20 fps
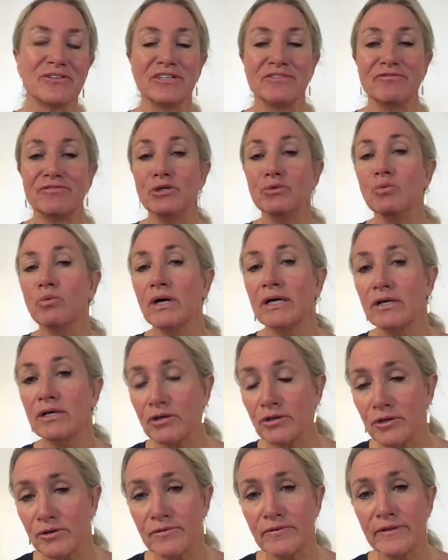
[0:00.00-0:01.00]
if you want to
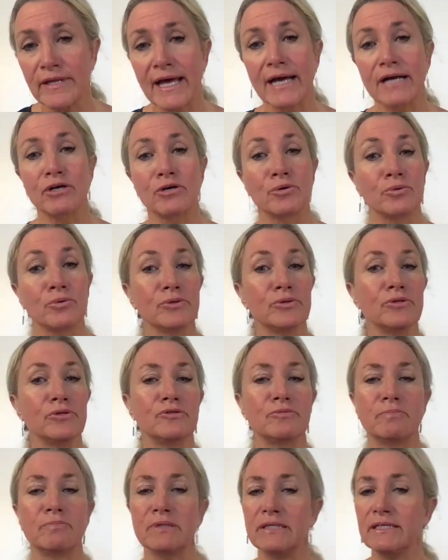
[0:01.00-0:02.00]
earn that cruise,
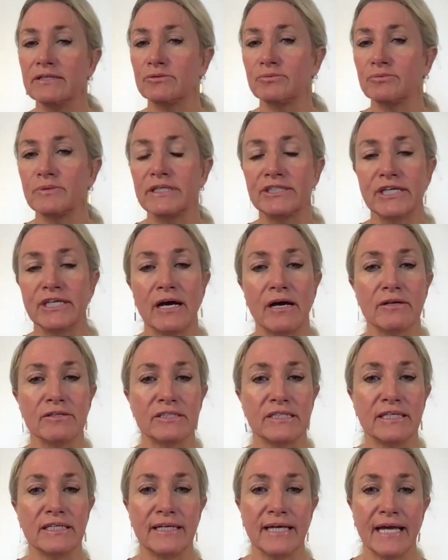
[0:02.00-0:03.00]
please reach out
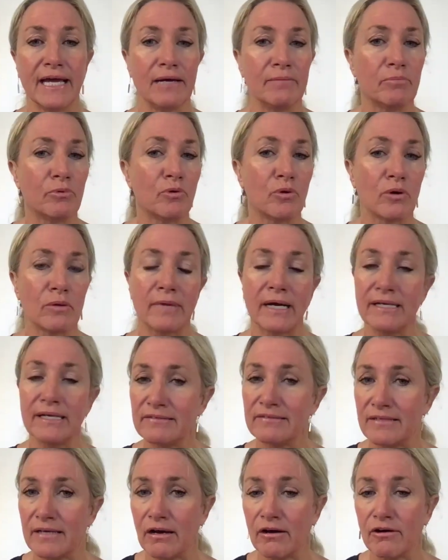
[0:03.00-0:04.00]
to Gabe or
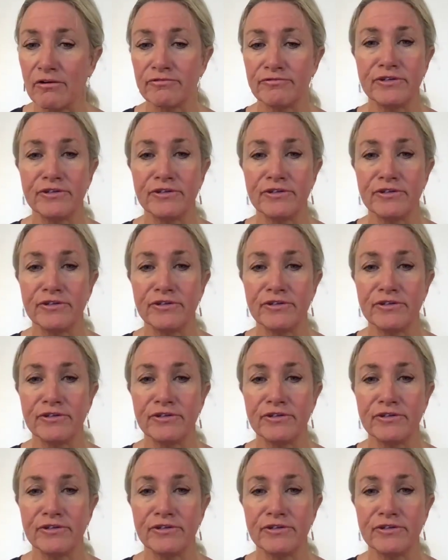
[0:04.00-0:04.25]
myself.